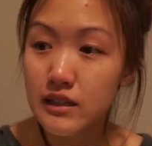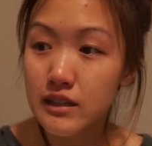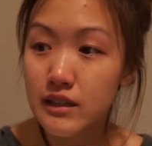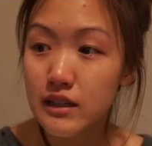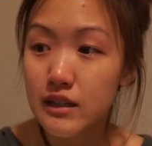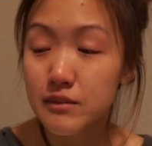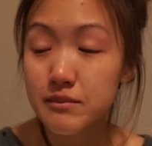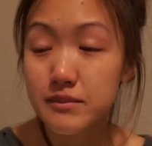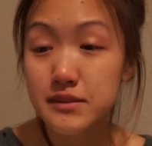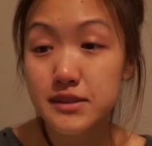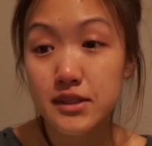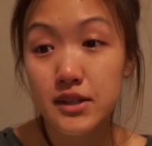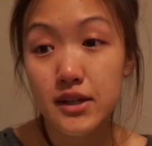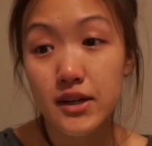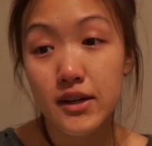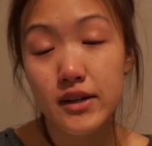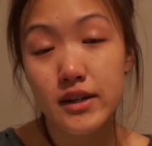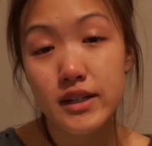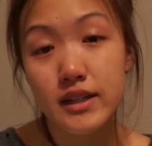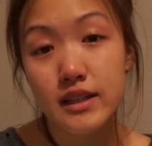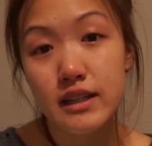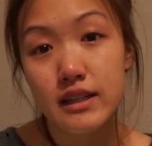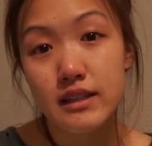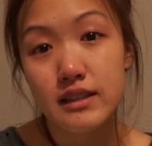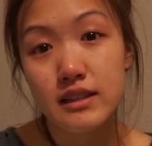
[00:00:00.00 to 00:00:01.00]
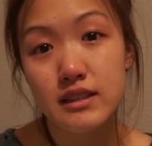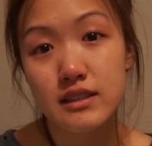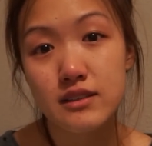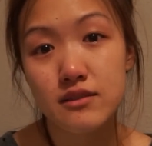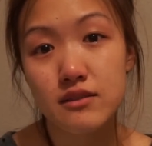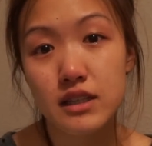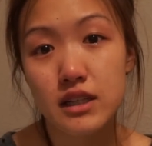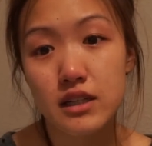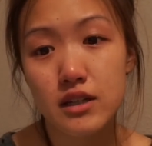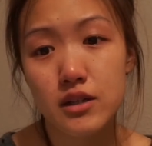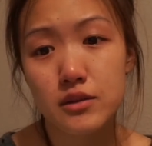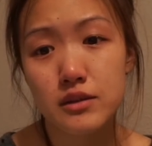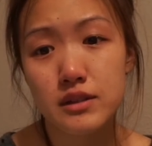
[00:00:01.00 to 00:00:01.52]
I'm sorry that this
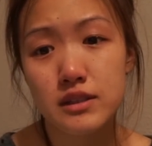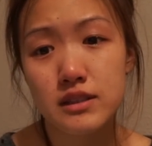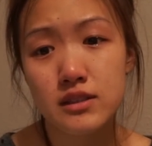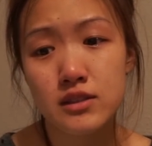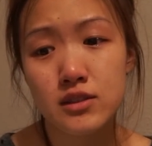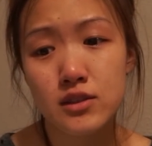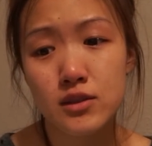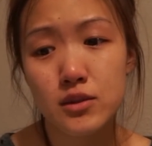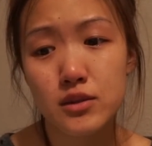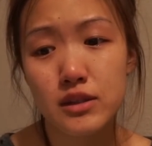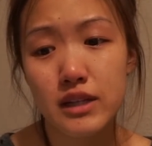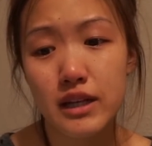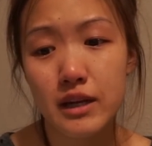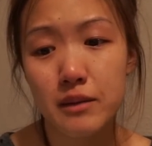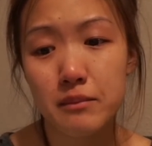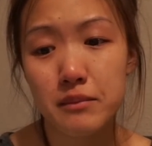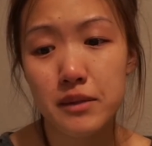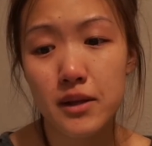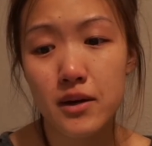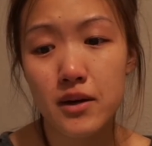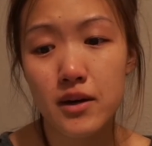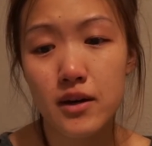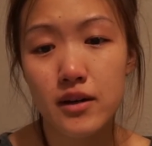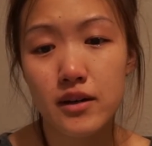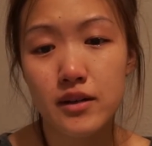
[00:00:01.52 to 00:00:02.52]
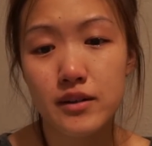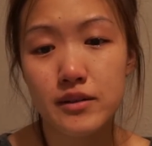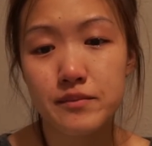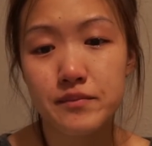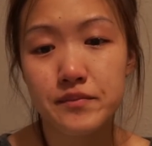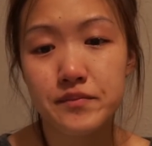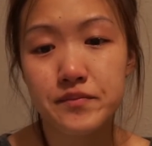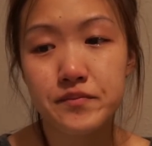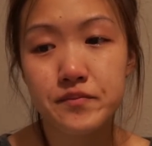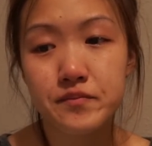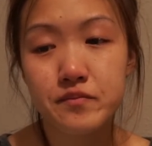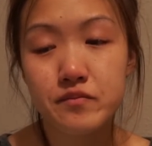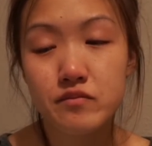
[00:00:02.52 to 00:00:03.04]
video is so damn long
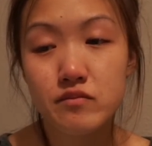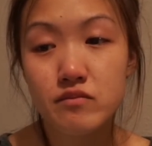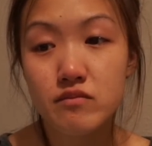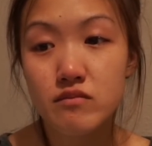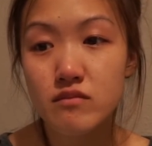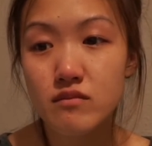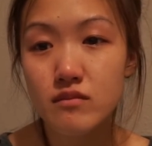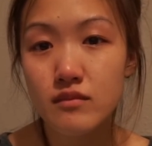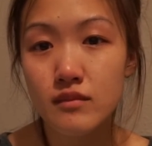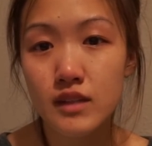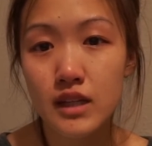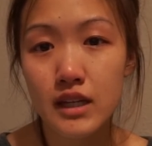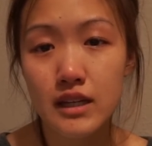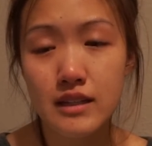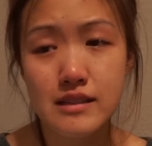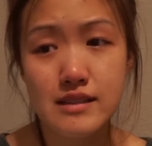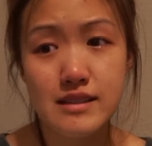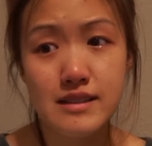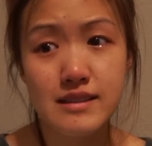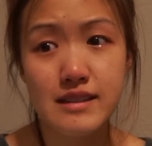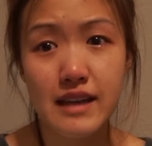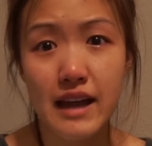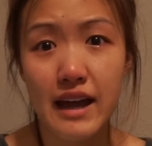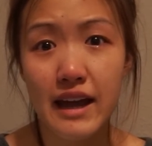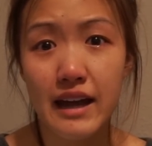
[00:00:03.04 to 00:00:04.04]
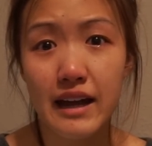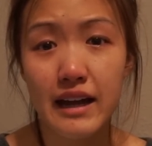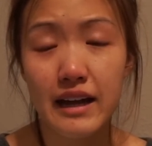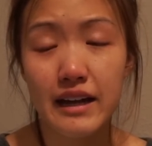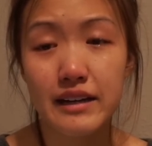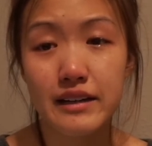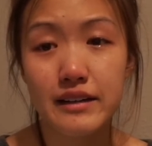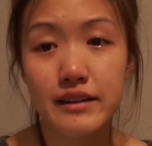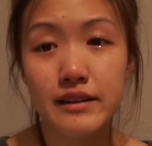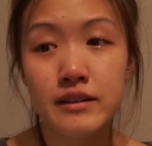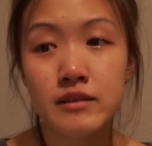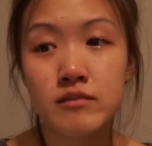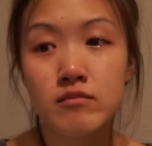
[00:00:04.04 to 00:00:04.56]
and
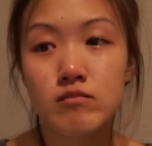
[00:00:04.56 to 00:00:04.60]
sad,